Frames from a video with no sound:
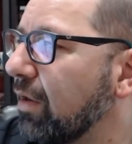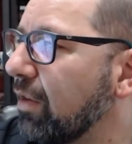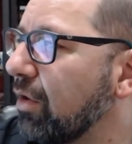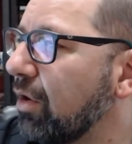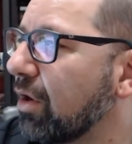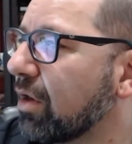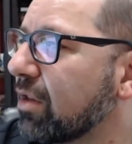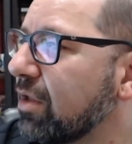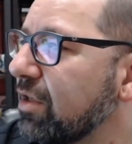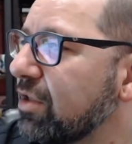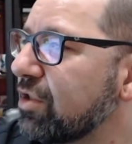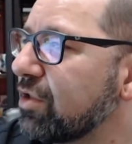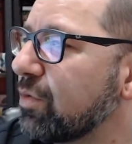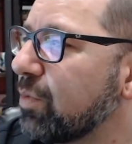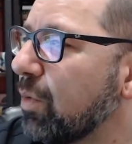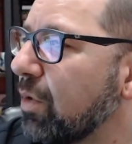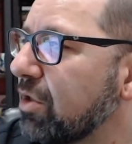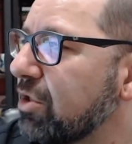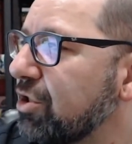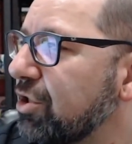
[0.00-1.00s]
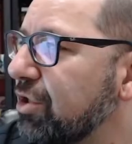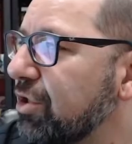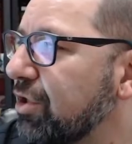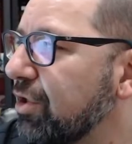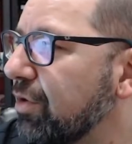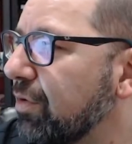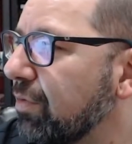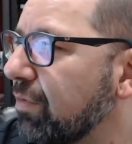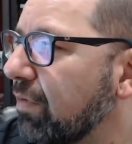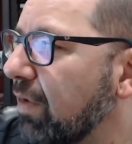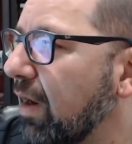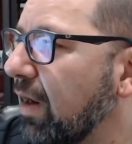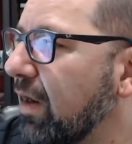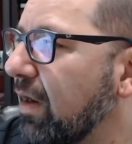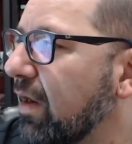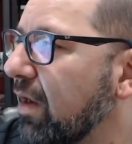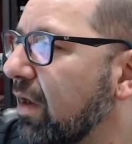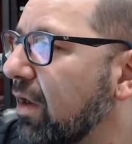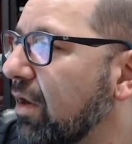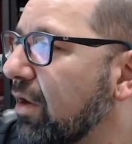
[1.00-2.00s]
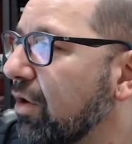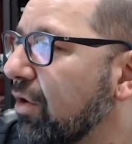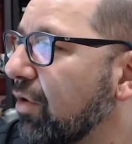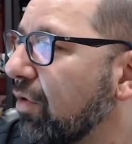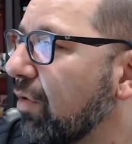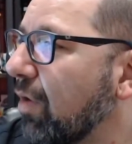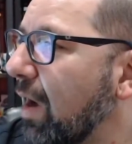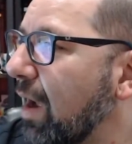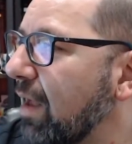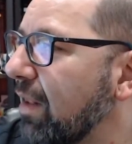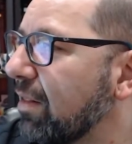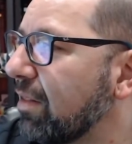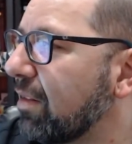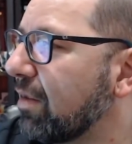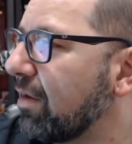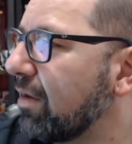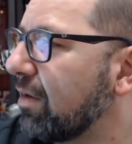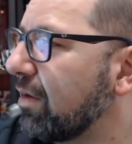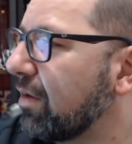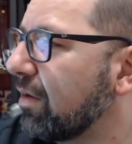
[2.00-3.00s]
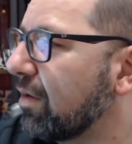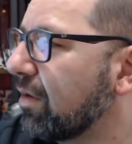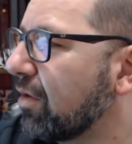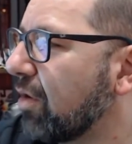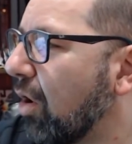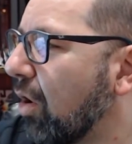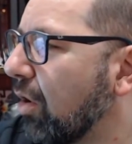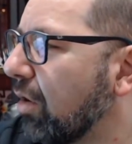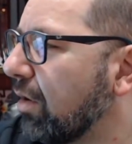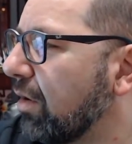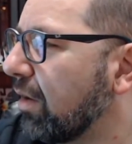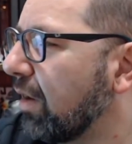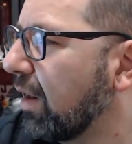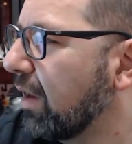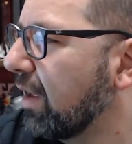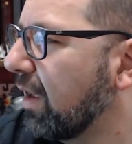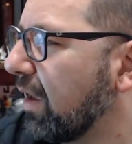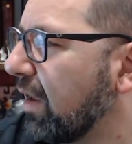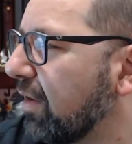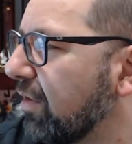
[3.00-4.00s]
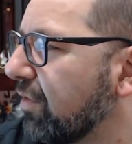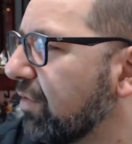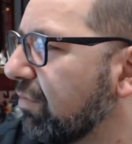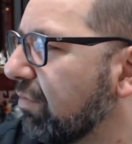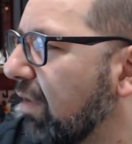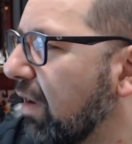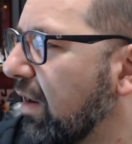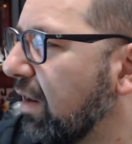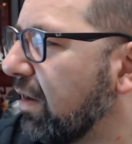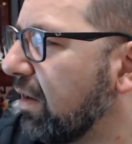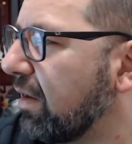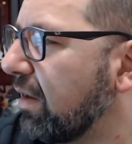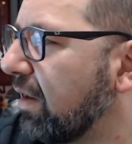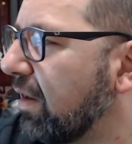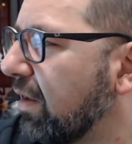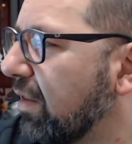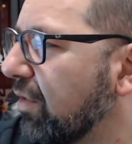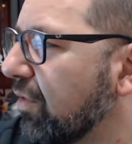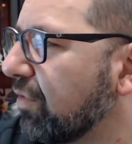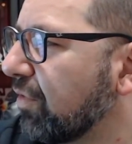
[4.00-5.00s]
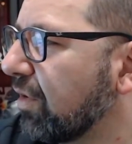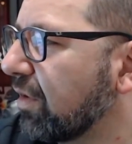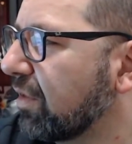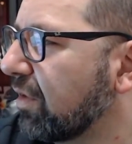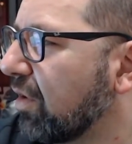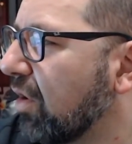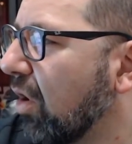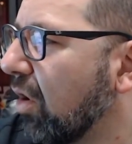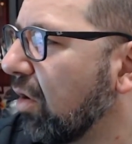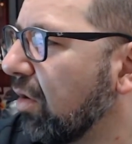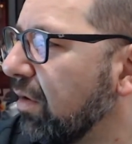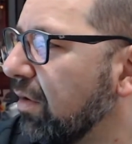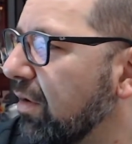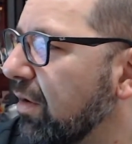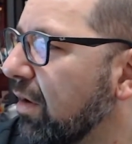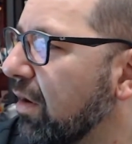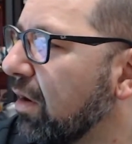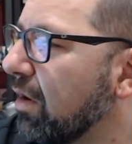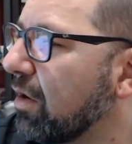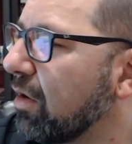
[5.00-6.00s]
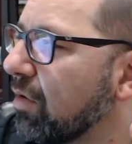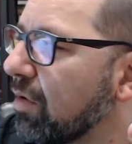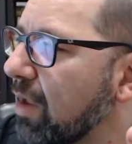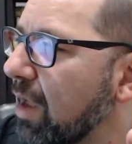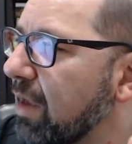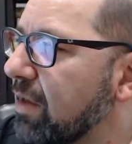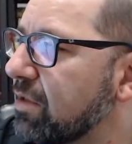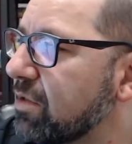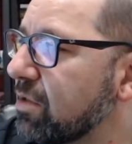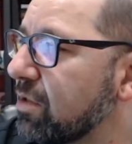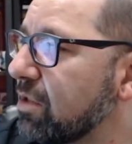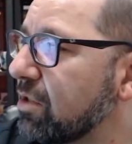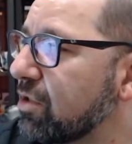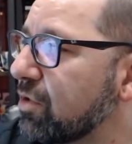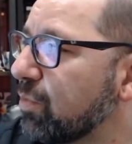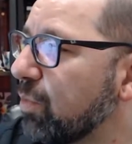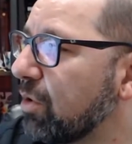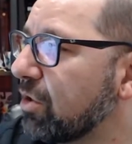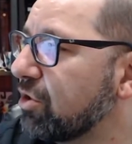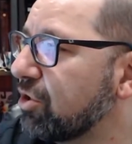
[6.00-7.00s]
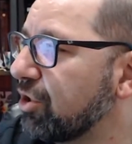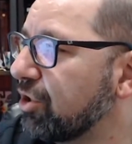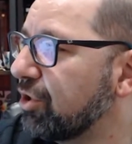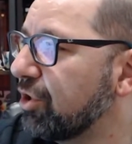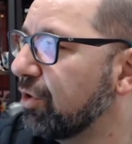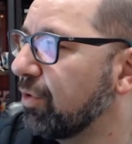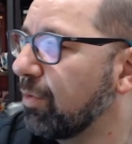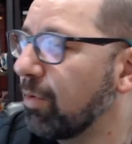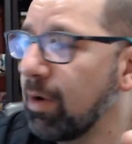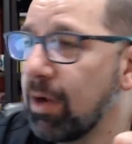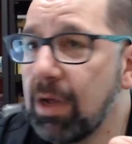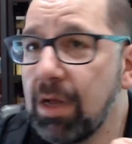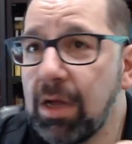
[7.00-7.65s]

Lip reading: Look, this is what you do, right? You're at the garden, I guess, right? Yeah, it looks like the garden. Okay, so this is what you do.